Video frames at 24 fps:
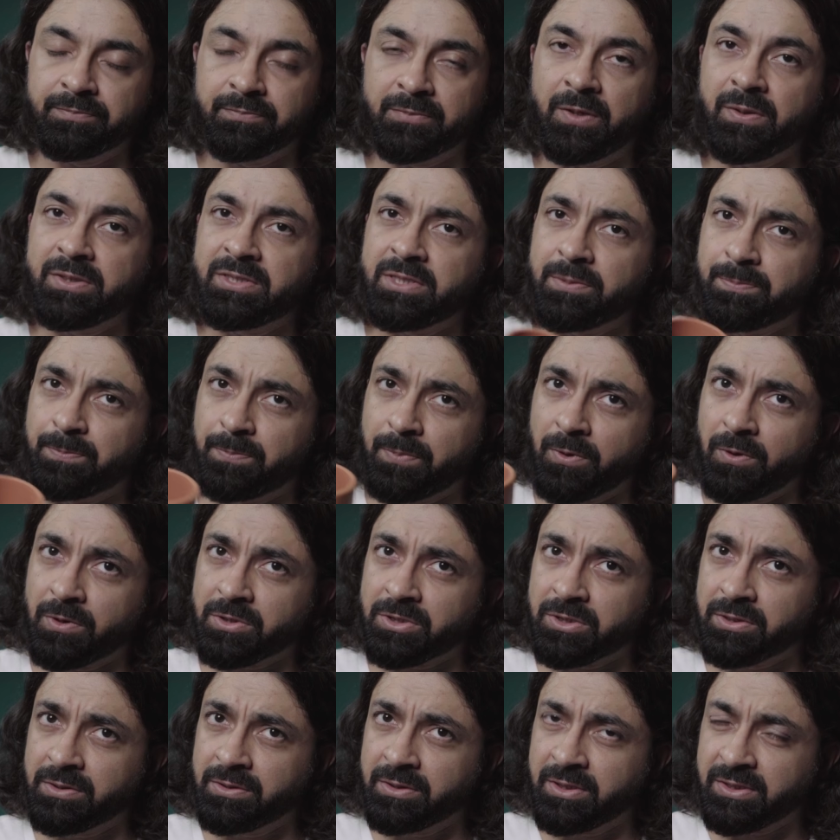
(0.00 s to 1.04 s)
Now, as a
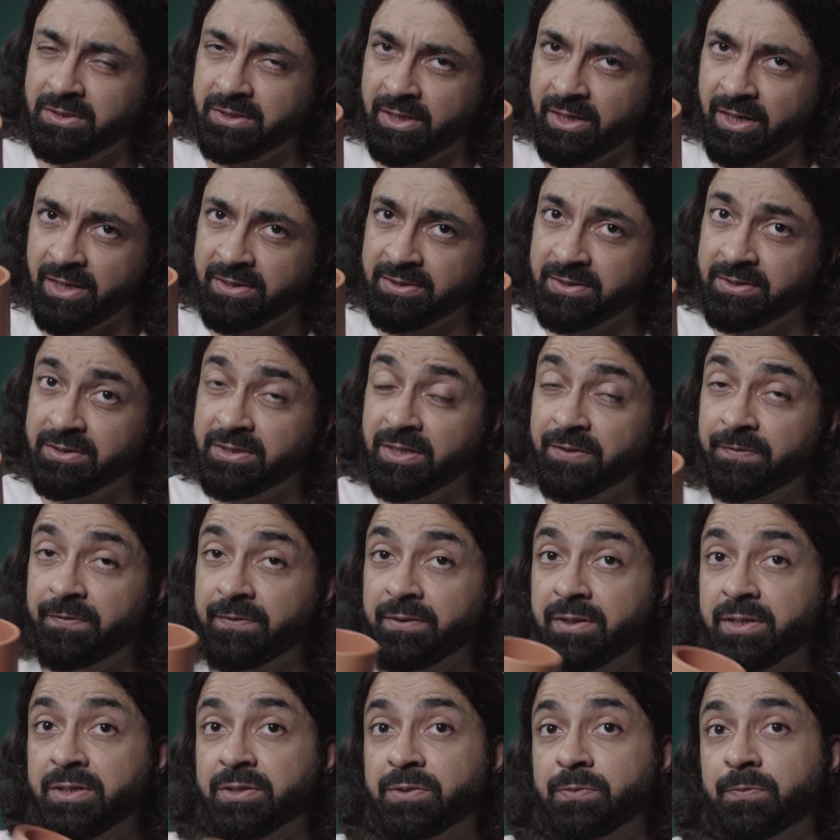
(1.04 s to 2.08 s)
pot, this has a
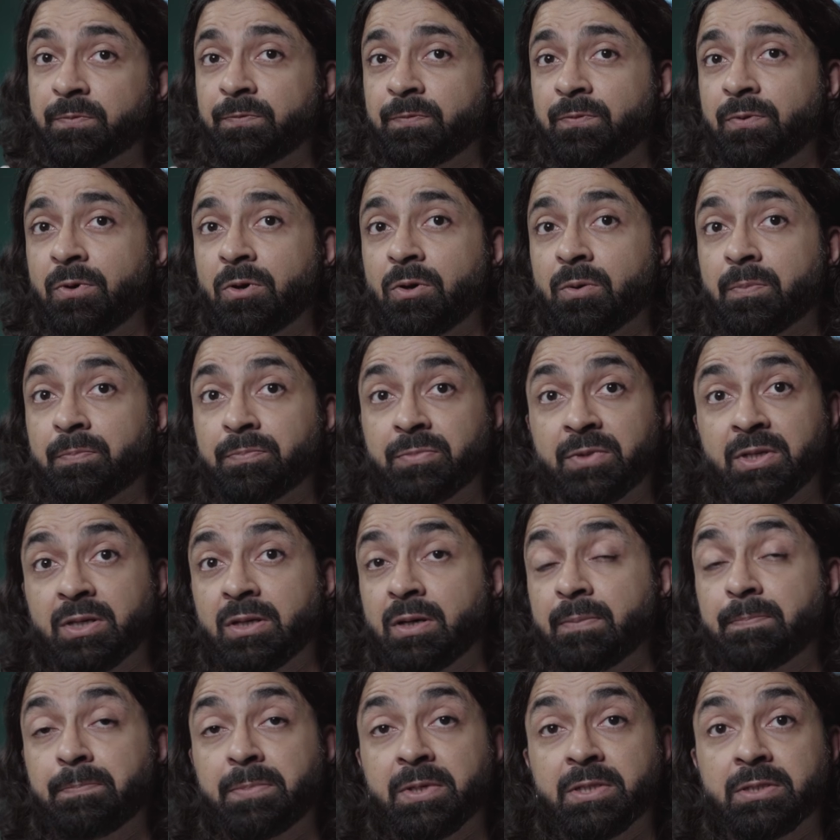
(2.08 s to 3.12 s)
definite form,
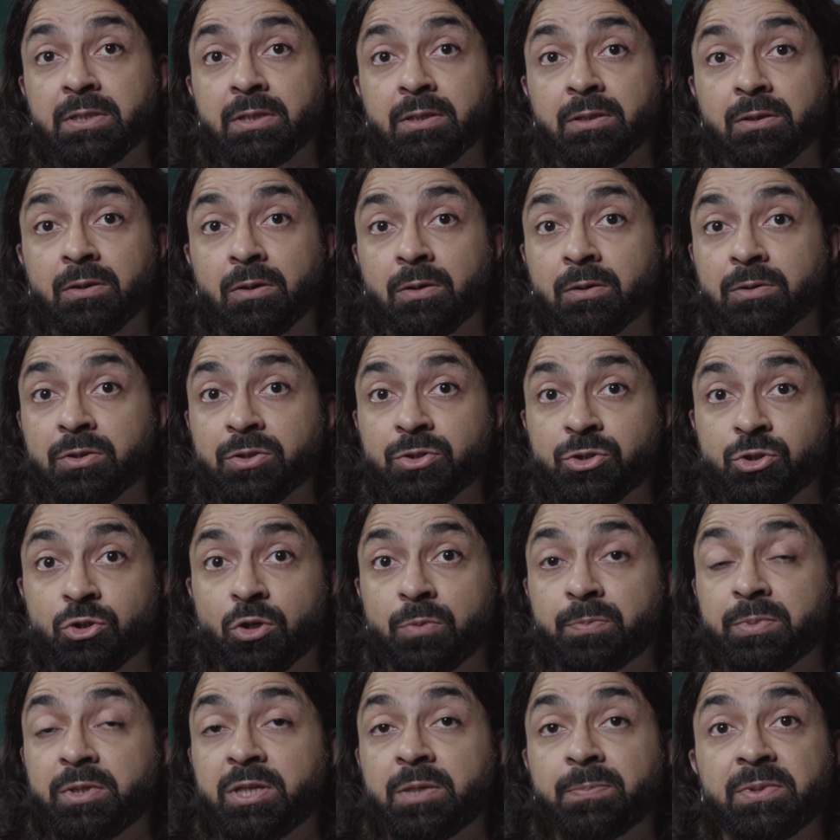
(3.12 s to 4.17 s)
competing on the
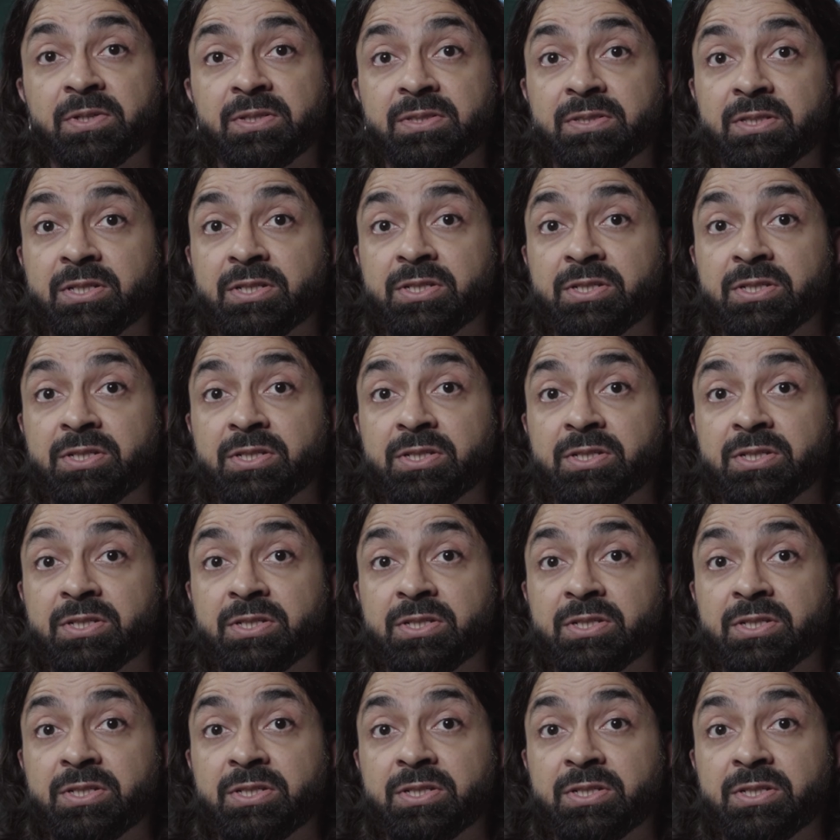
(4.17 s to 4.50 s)
shopkeeper's